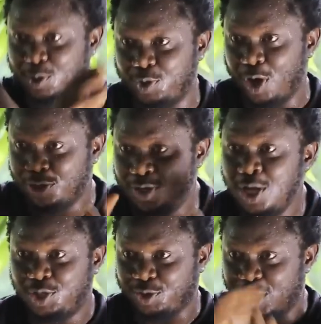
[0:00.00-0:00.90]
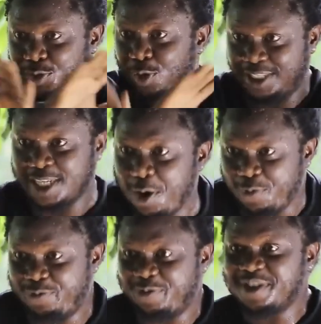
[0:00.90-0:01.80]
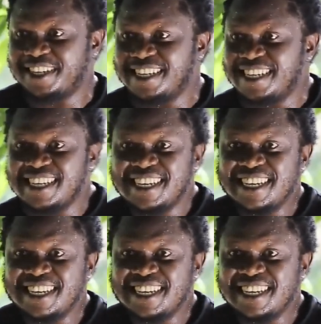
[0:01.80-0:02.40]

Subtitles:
is, don't stress yourself.